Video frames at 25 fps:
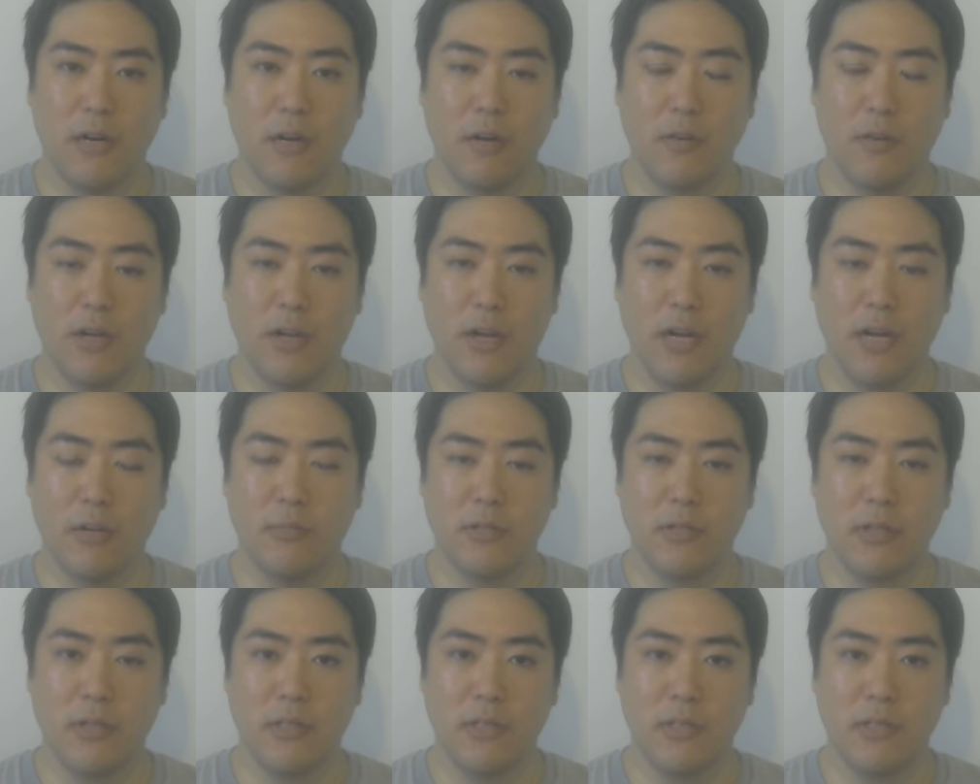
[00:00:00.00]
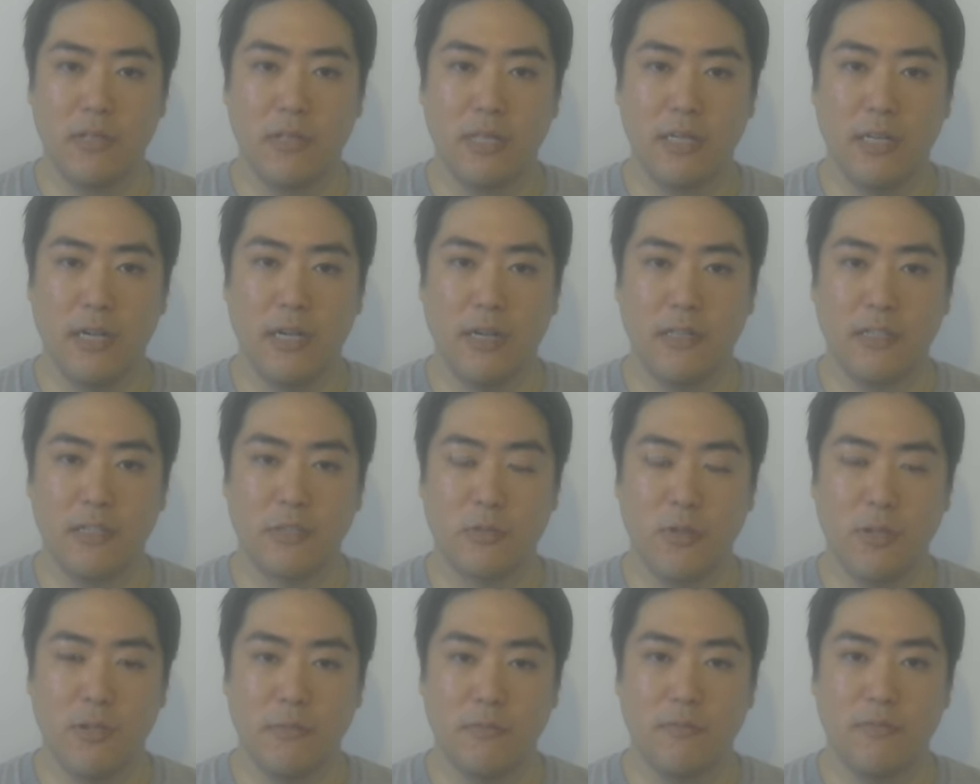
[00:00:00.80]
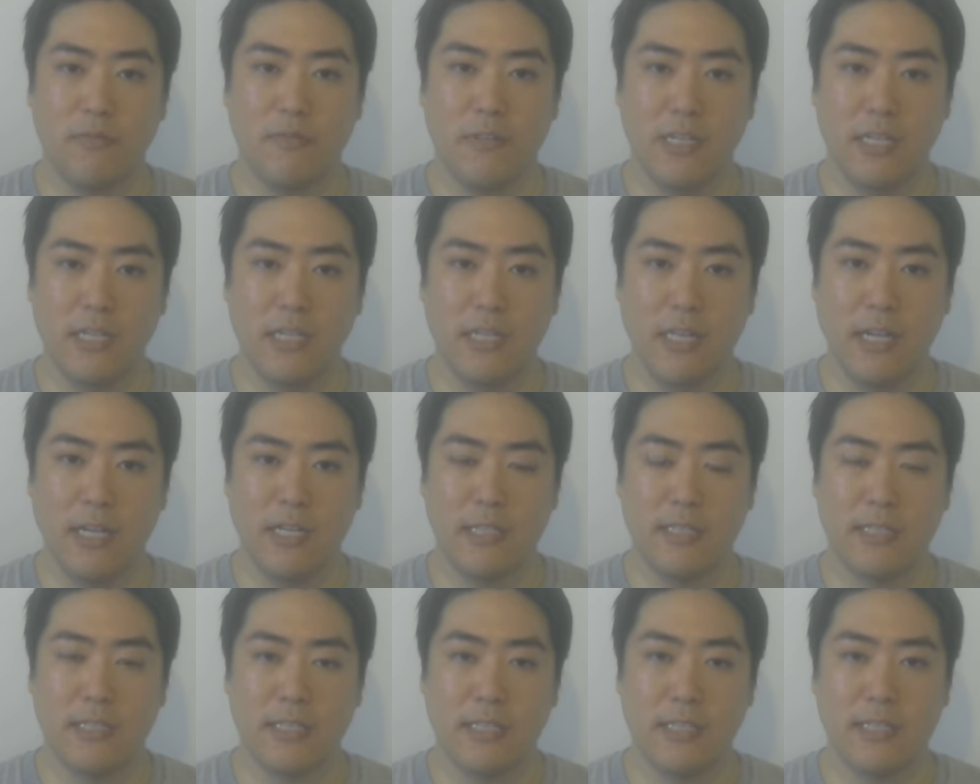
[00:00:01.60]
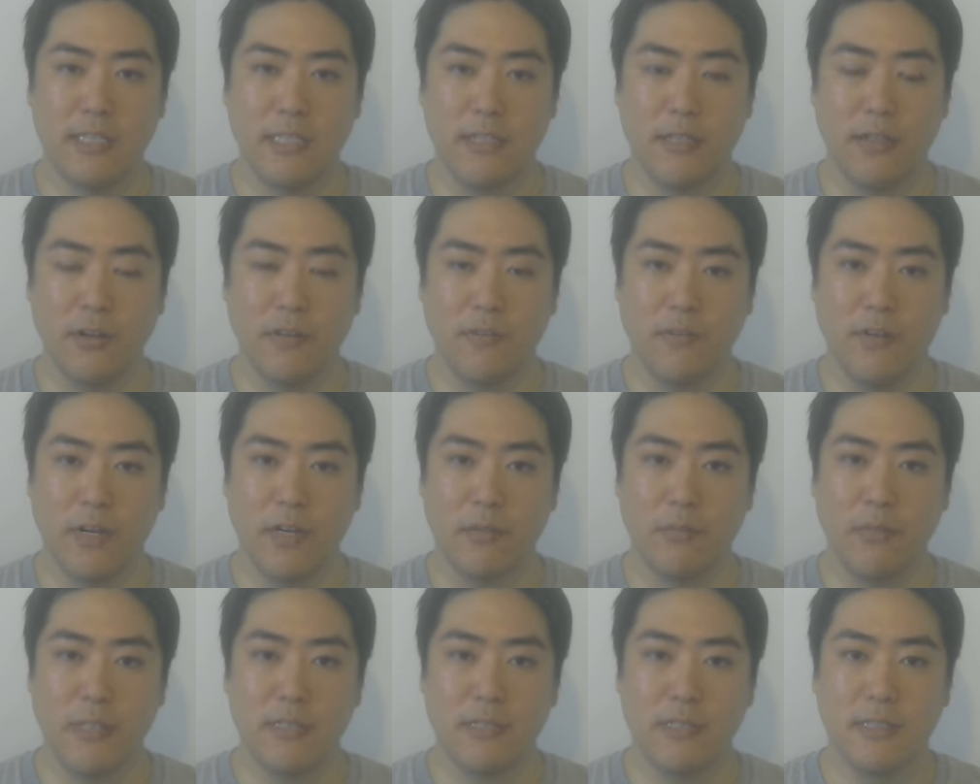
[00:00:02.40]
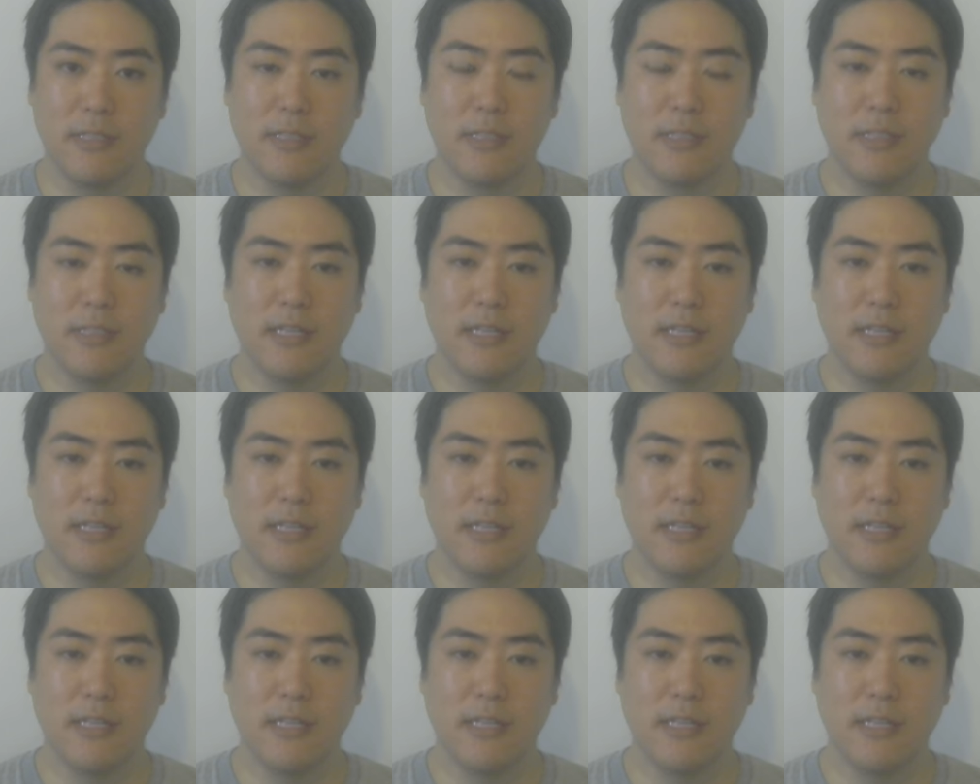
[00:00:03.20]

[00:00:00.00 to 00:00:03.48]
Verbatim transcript: how they're able to uh, swim, feed, and sense in their environment.